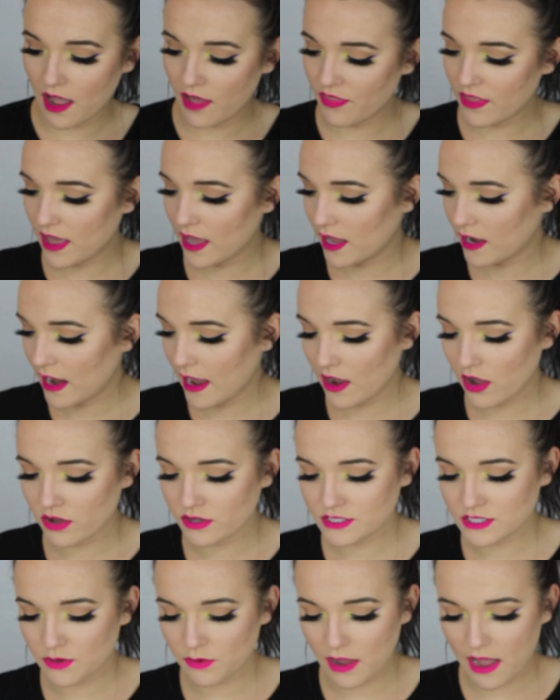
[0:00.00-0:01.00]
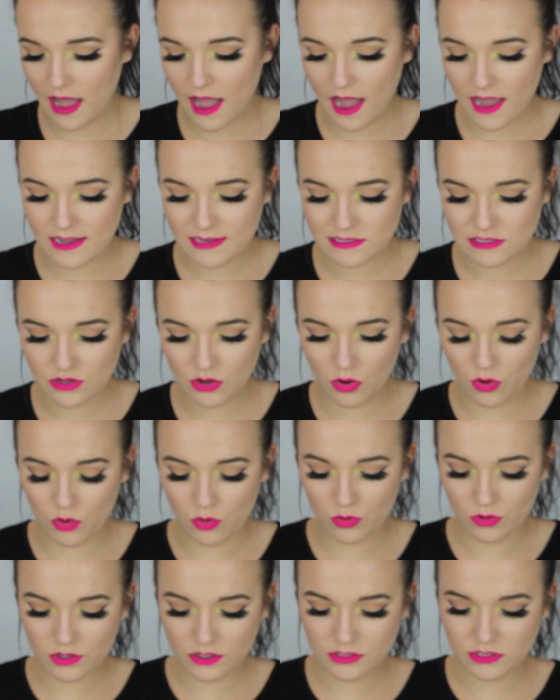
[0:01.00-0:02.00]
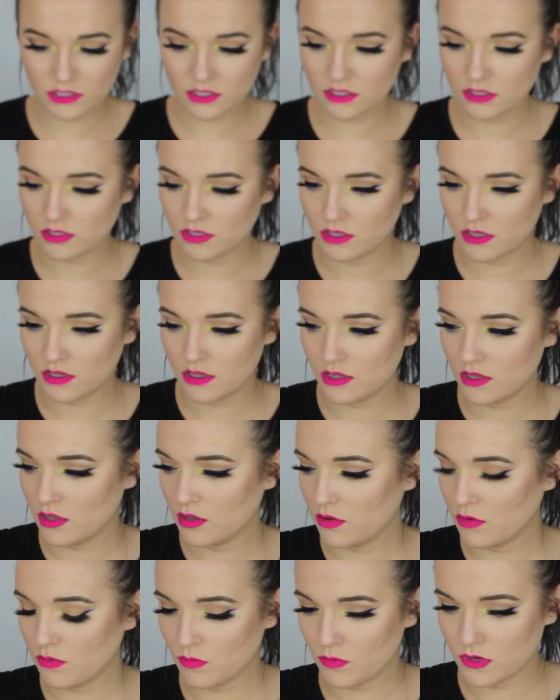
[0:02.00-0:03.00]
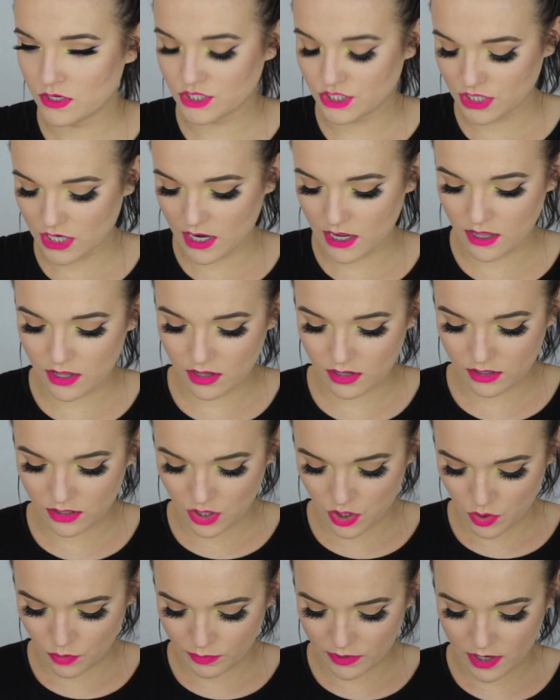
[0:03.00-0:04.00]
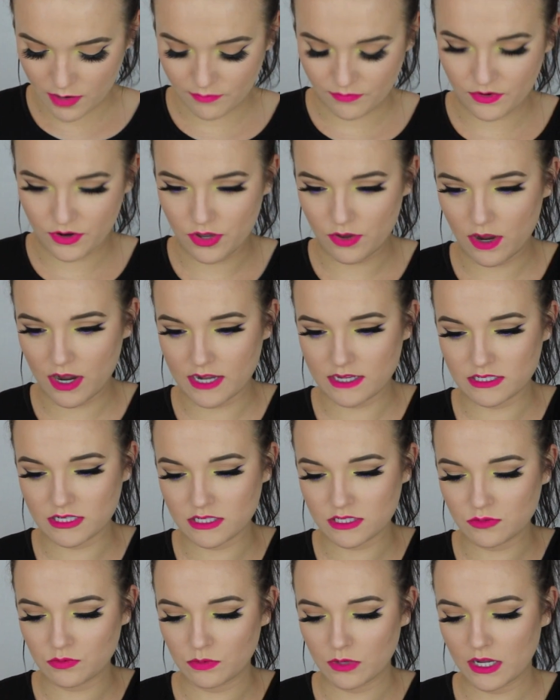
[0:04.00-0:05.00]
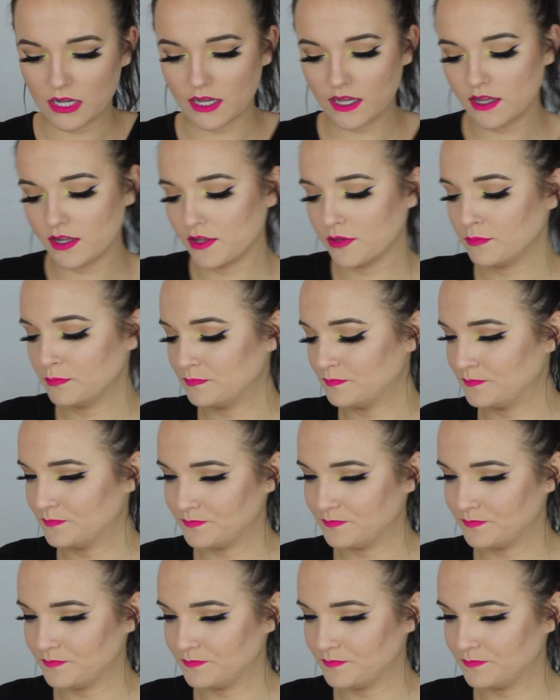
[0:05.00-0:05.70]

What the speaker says: And then I also got Ice Cold, which I'll open up for you guys as well.